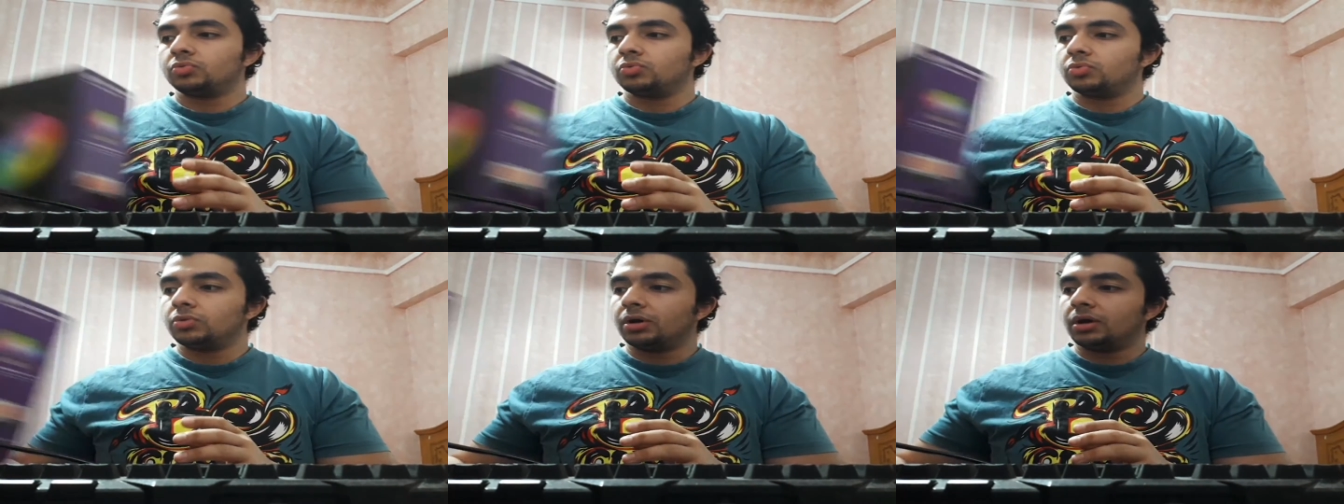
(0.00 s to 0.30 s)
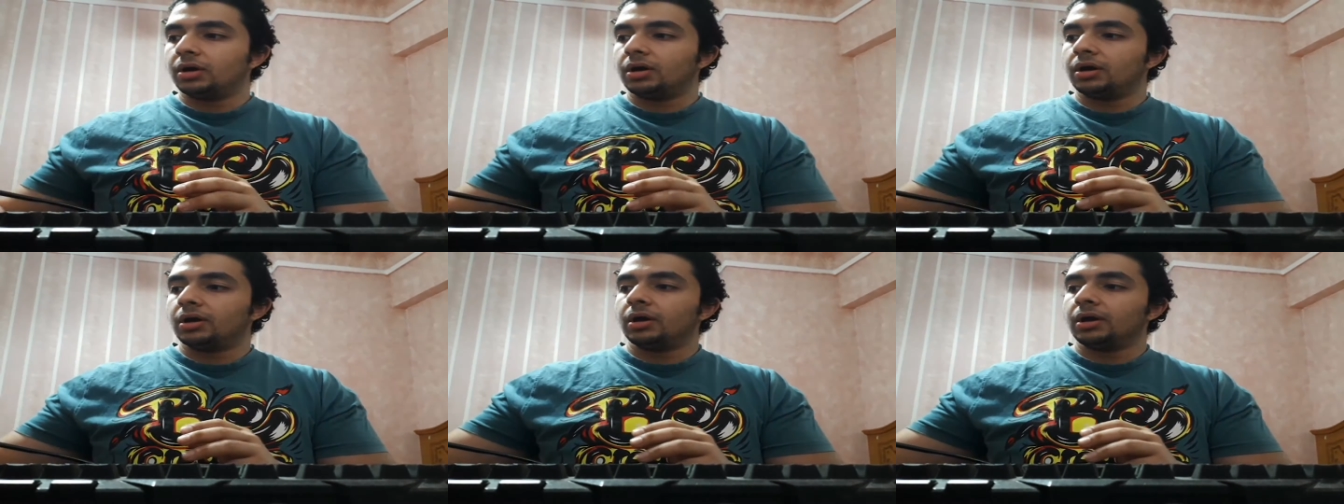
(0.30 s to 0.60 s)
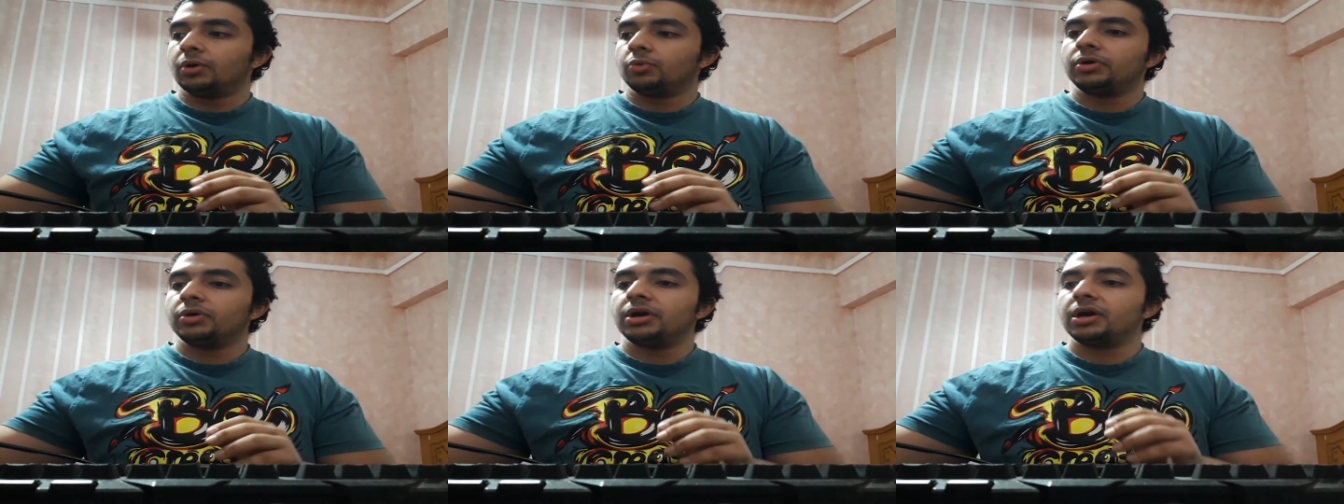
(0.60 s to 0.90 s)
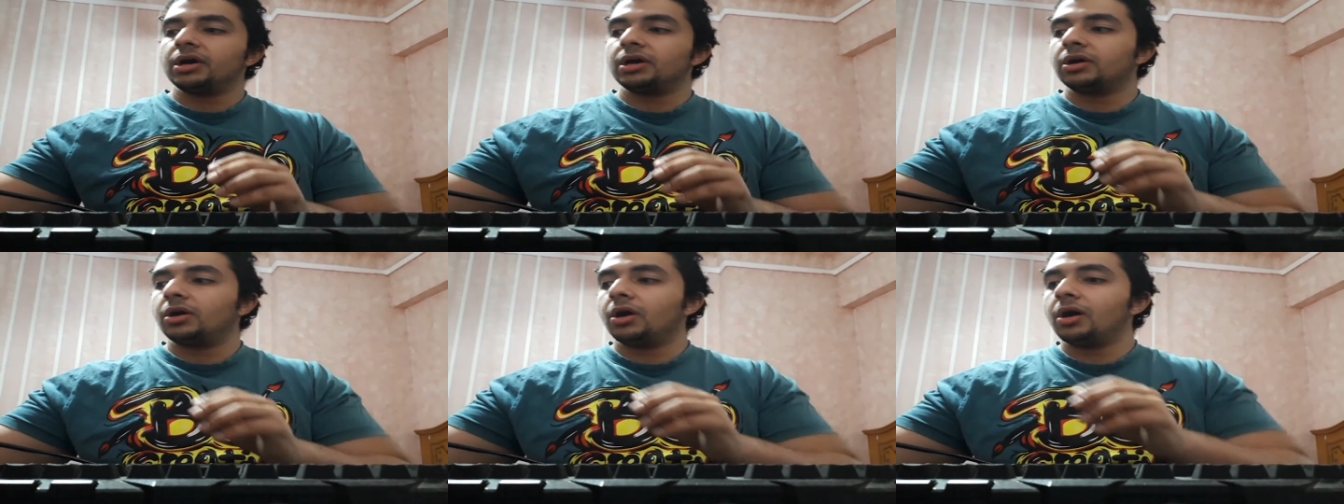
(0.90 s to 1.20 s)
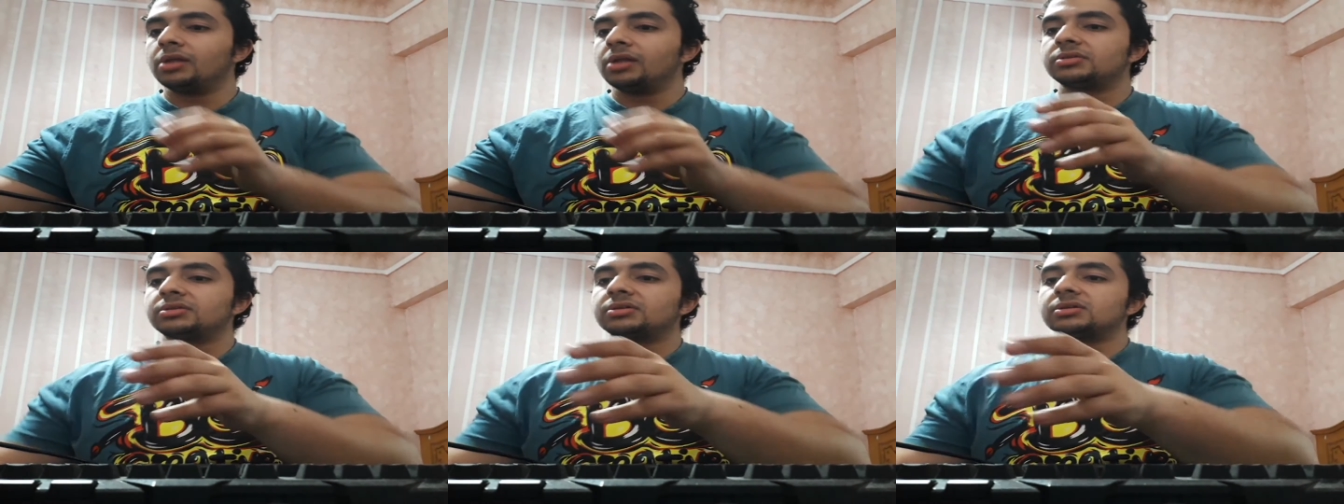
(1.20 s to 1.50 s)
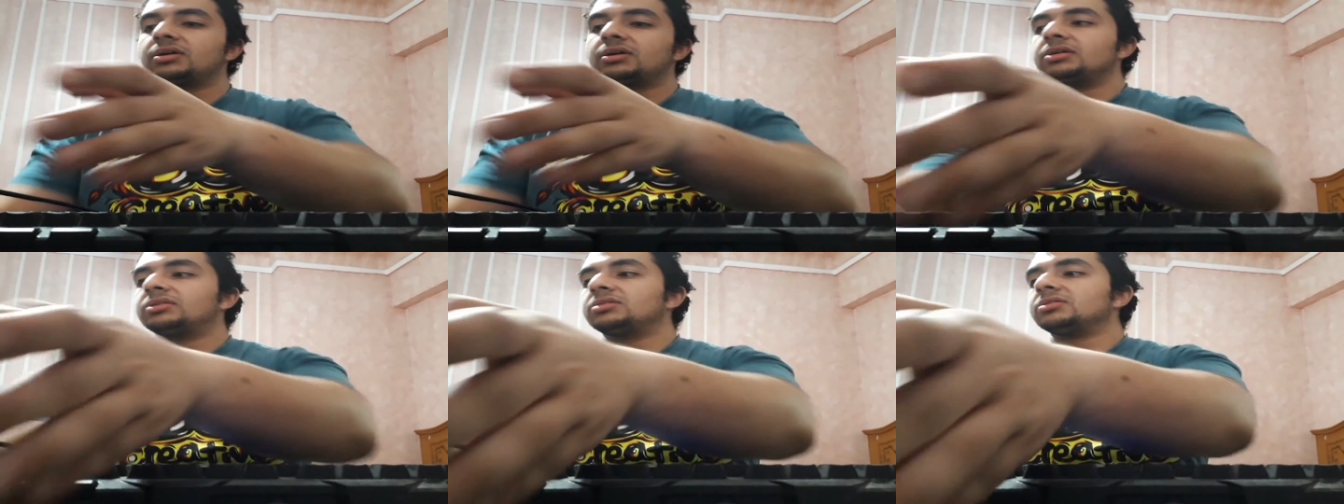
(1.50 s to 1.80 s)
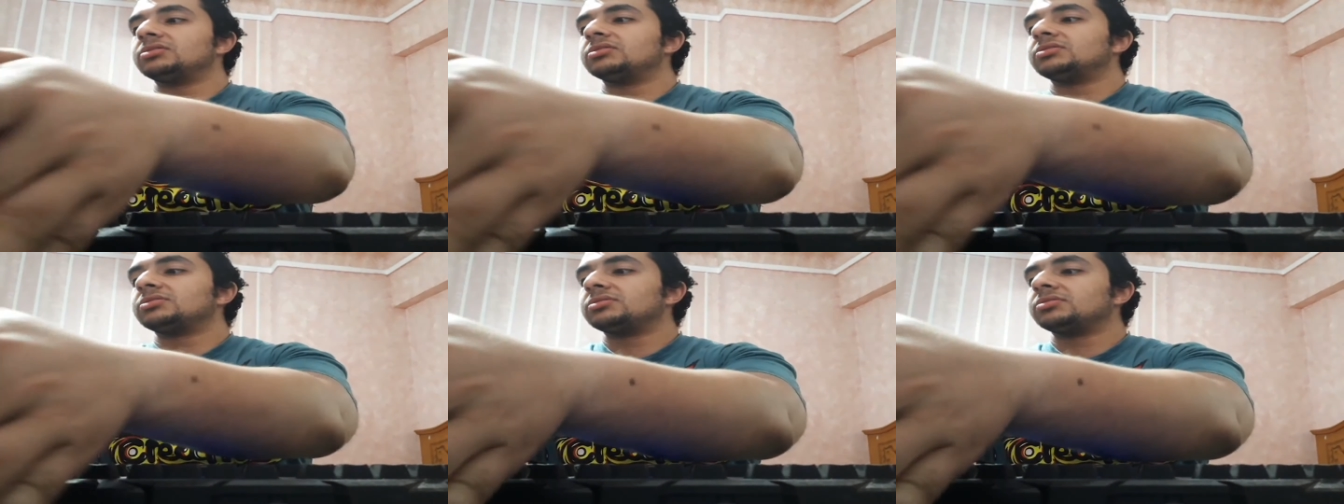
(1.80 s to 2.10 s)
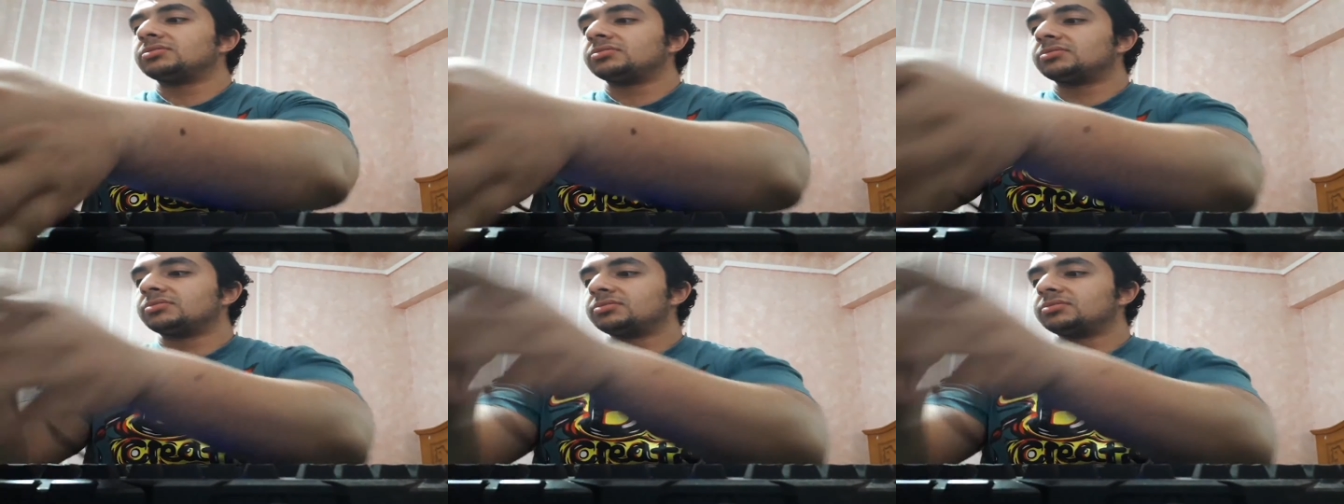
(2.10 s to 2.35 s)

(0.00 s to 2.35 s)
uh, were holding it in,